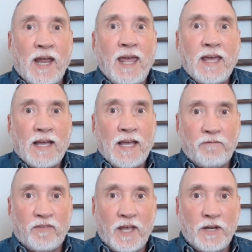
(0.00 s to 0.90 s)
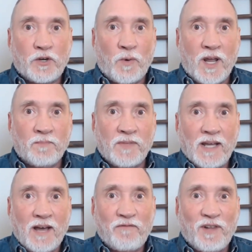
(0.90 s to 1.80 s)
saying, Hey, I got
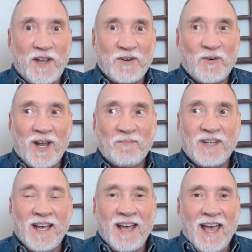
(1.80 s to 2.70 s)
flanogrammed. I got flanogrammed.